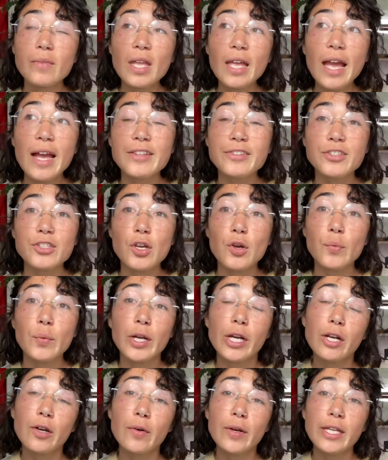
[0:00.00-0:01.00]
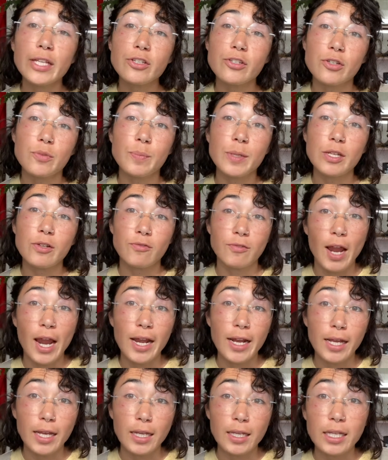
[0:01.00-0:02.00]
And so we're going to be
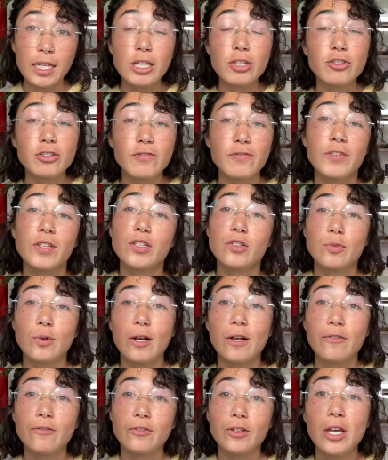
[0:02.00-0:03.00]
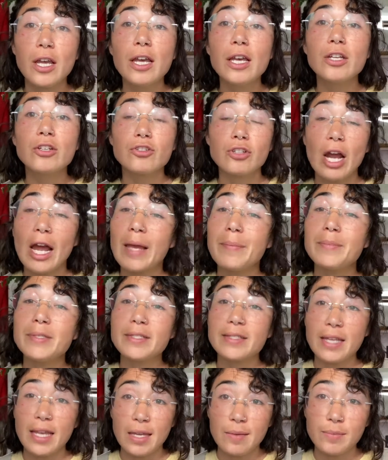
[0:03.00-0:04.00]
writing each of the 12 tribes'
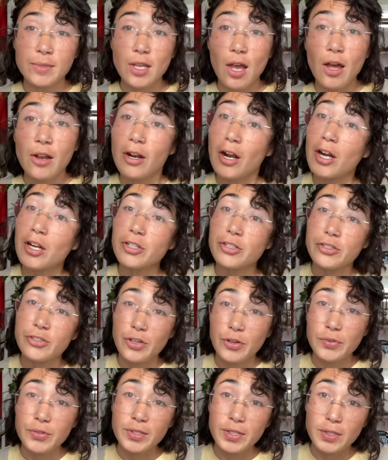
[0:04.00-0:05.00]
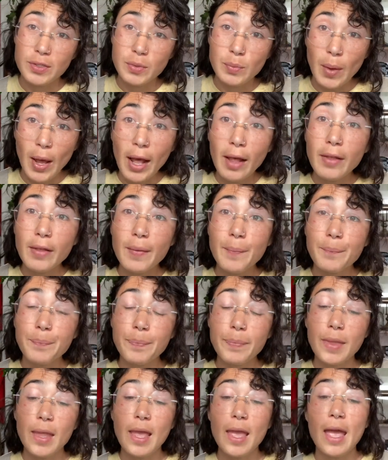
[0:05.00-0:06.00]
names on our stones as well
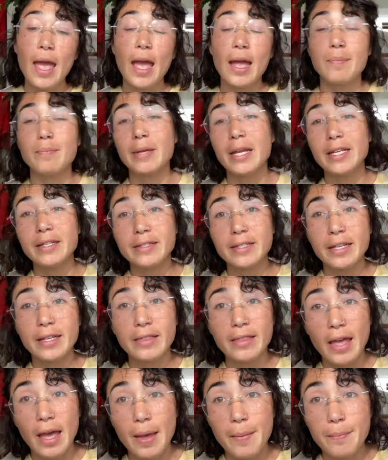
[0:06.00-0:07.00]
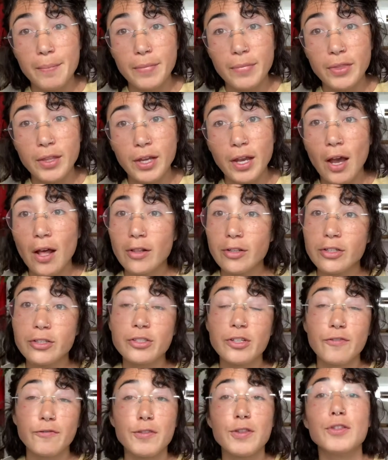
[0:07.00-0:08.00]
and painting them the
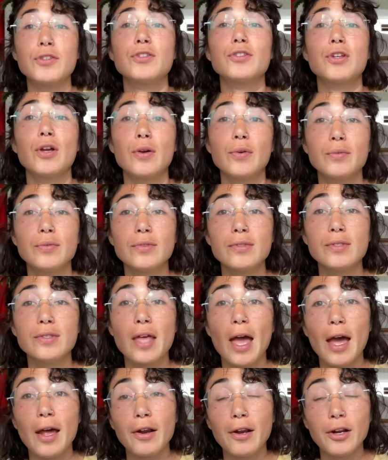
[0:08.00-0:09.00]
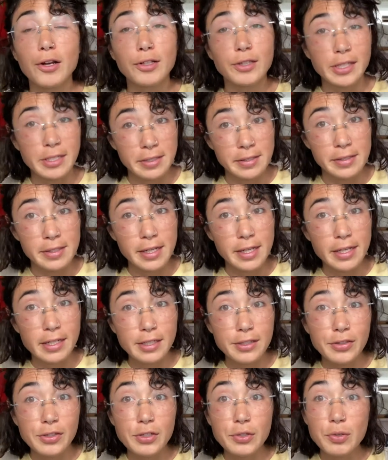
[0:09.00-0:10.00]
colors of the stones that are listed
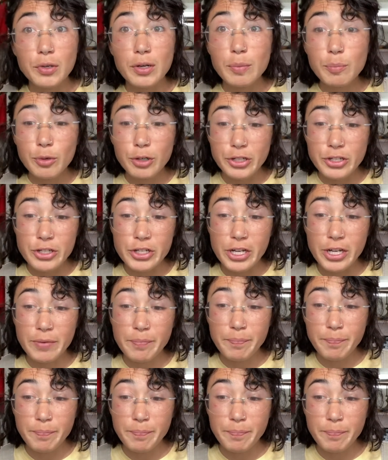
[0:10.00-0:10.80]
in the Torah portion.